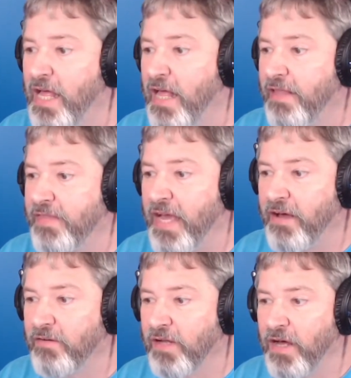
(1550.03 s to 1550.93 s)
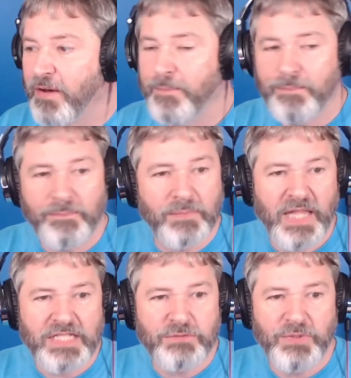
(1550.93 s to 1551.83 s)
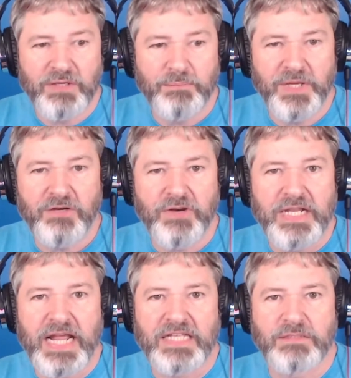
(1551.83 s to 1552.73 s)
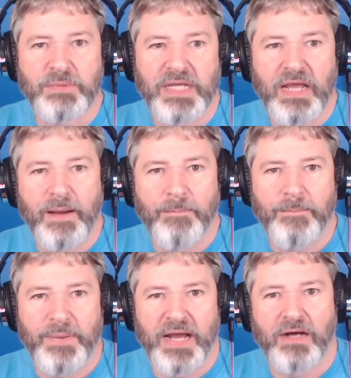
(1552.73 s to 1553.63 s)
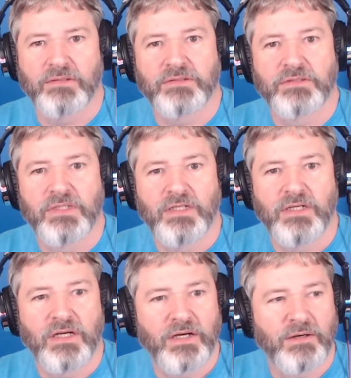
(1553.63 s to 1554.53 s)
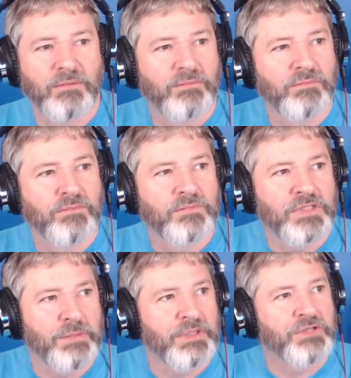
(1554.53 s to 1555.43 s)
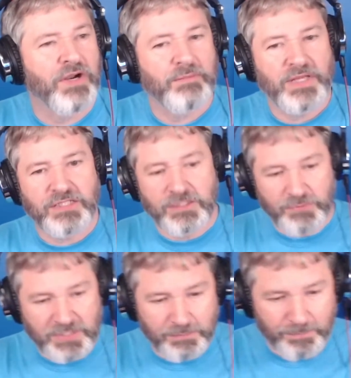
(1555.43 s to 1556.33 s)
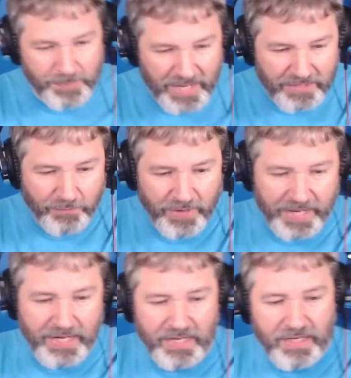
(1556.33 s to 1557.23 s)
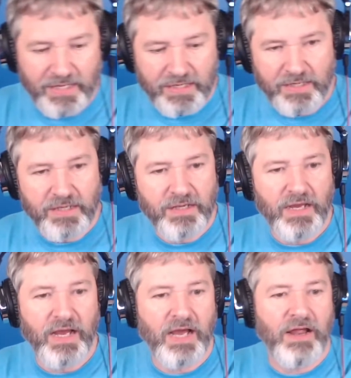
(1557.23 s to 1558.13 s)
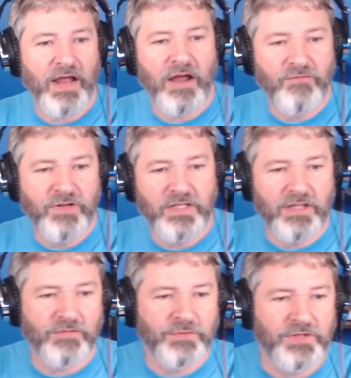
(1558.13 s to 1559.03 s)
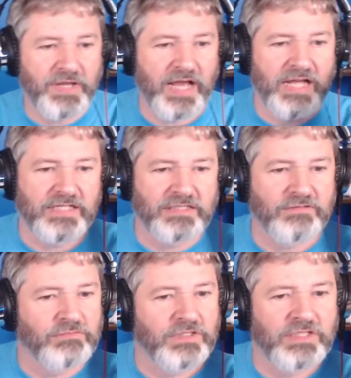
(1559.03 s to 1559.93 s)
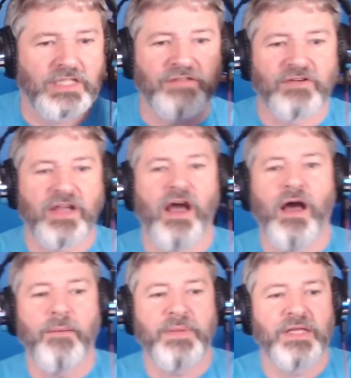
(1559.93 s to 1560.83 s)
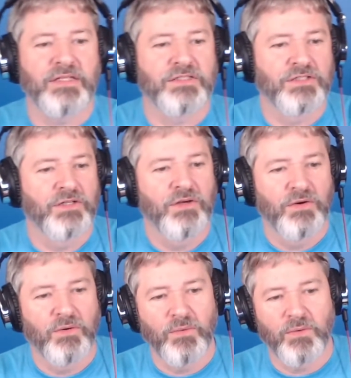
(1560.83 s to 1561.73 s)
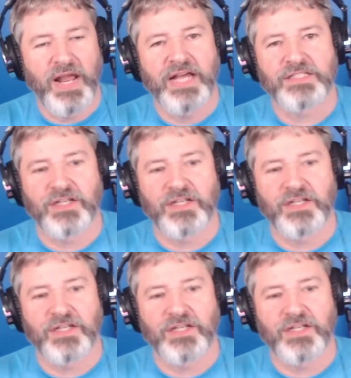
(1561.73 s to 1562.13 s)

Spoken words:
Now, last week, Big Red asked me about, sent me a direct message, which, by the way, I really love it when you guys leave a comment or ask a